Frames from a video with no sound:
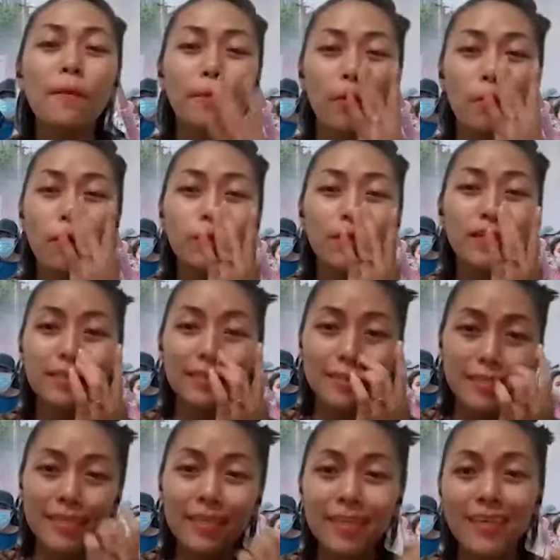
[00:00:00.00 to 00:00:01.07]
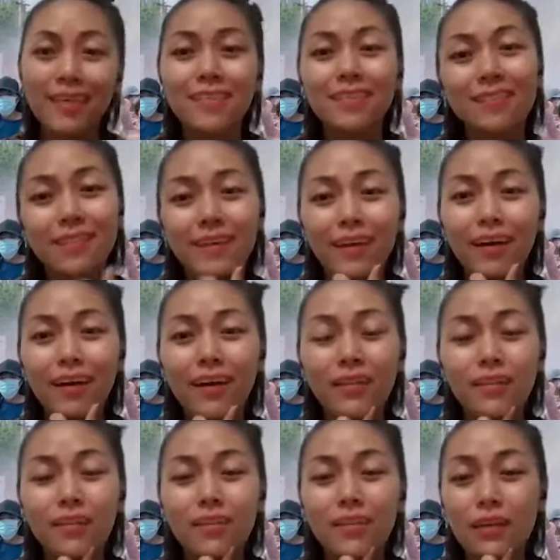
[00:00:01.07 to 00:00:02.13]
But what we are seeing is
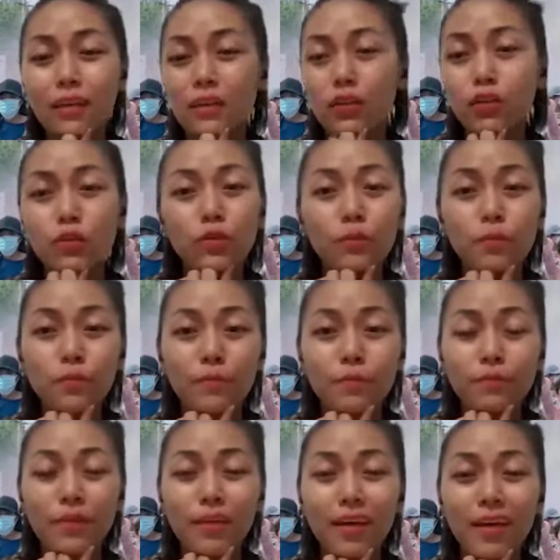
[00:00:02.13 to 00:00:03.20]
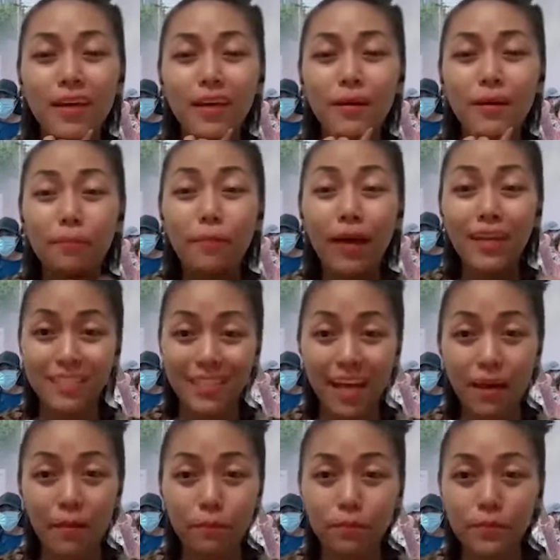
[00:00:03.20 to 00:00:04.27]
their coup
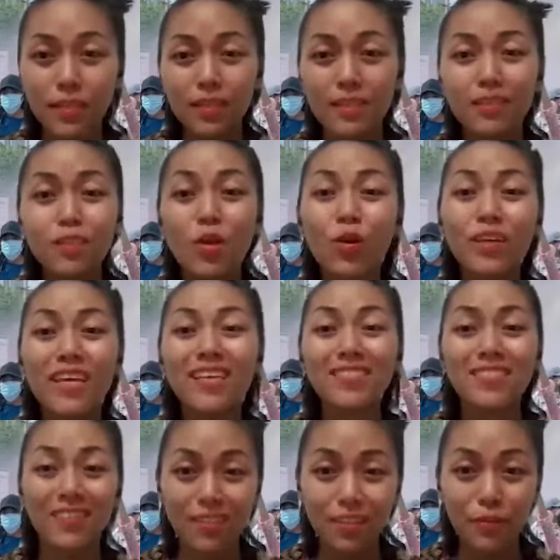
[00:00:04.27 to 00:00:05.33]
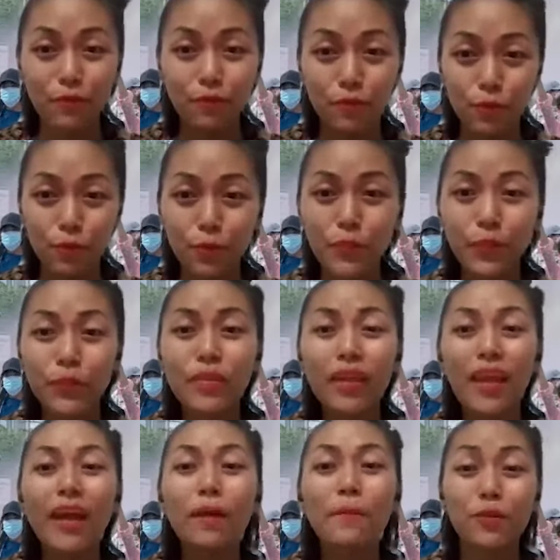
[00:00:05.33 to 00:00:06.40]
attempt is not yet successful
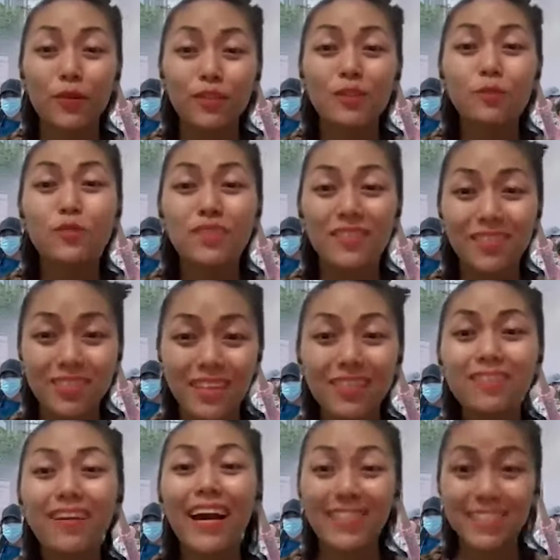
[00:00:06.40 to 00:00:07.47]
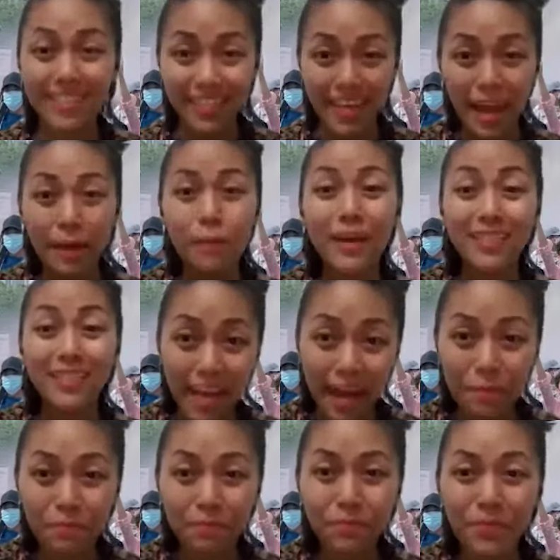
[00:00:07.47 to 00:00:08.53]
because it was still
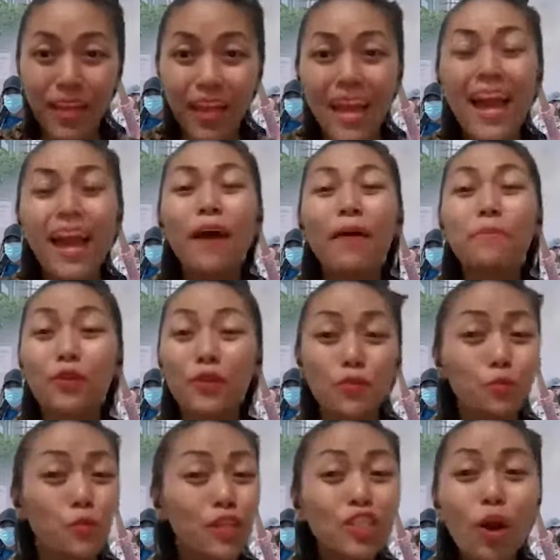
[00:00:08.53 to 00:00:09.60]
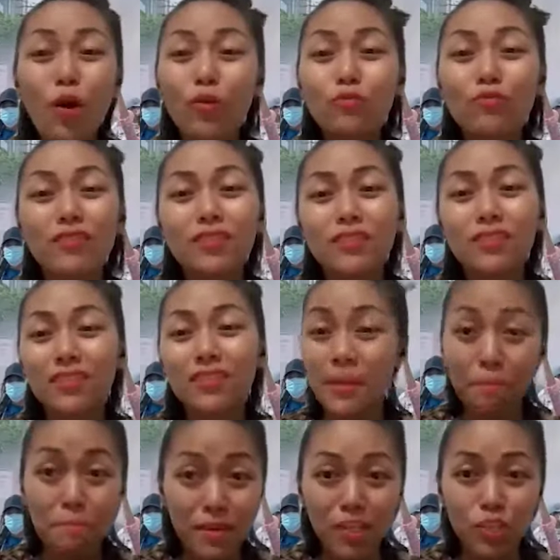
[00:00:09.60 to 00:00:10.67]
attempt because we don't
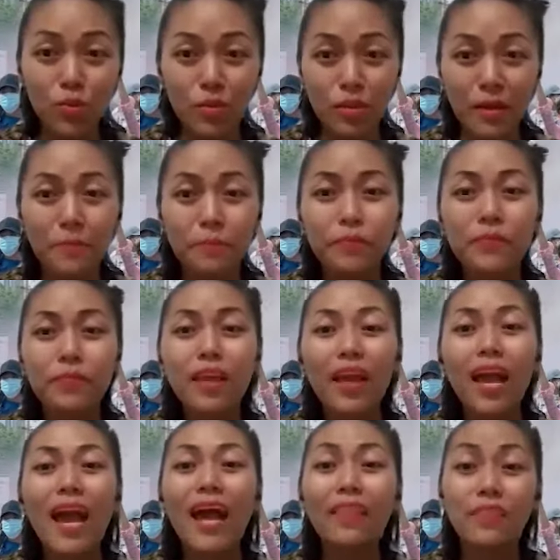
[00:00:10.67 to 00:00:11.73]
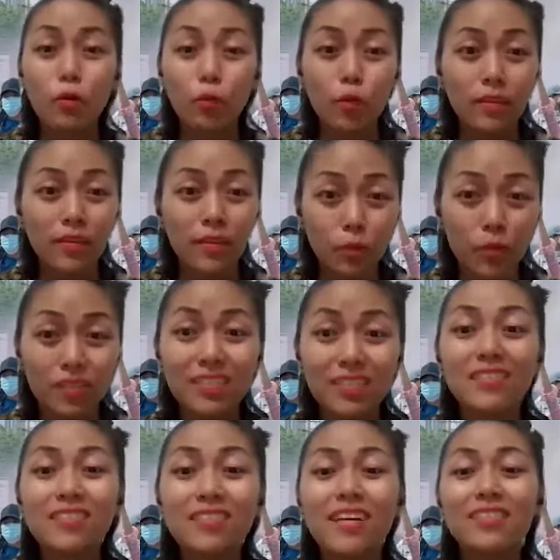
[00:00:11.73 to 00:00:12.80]
submit to them. And the
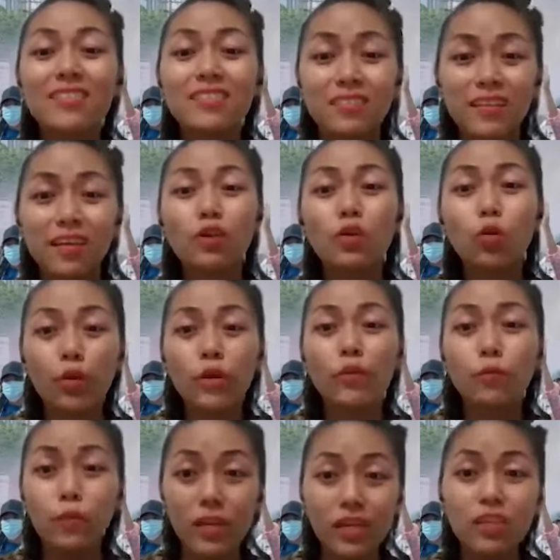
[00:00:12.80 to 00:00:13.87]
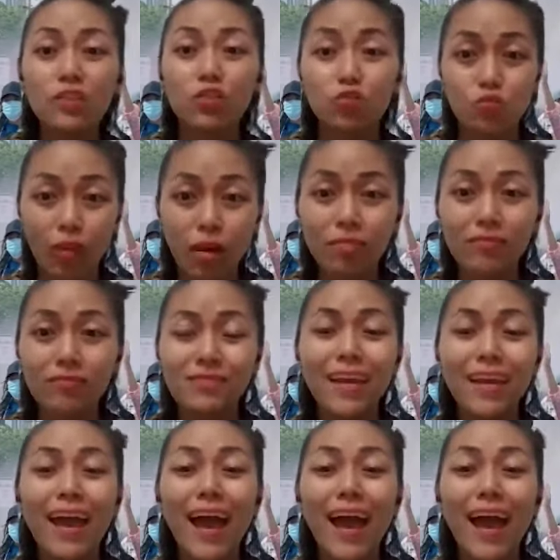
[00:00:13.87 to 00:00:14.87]
resistance is still going really strong.